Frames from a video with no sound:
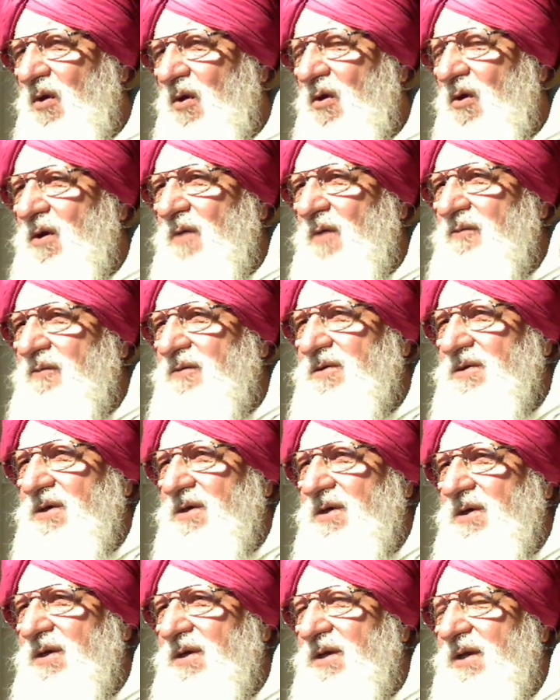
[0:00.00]
all of a
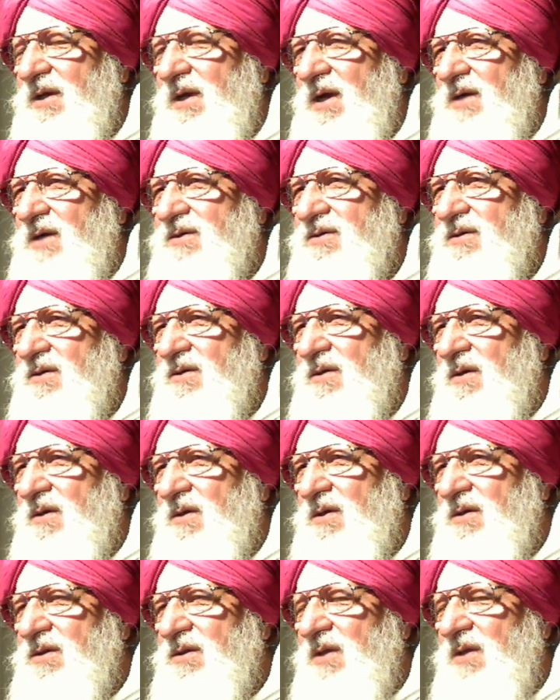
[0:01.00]
sudden he gets
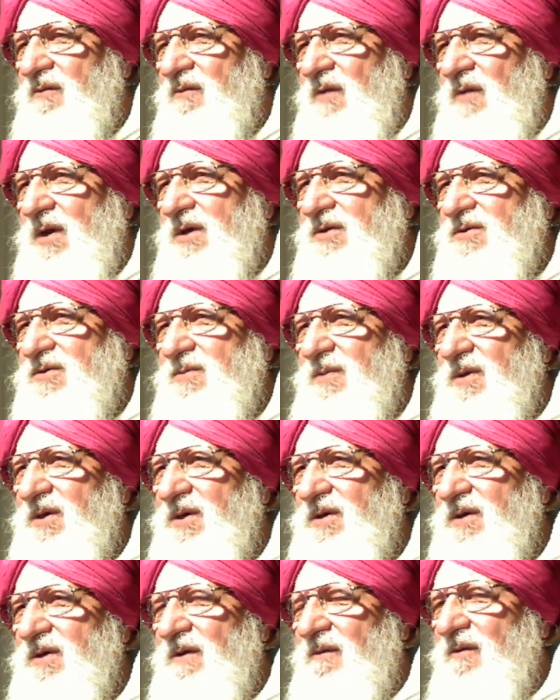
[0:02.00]
the very
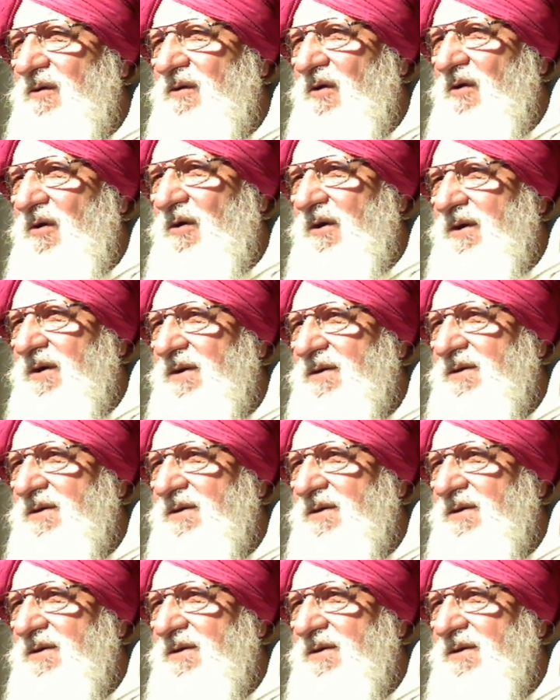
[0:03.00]
Spirit of God.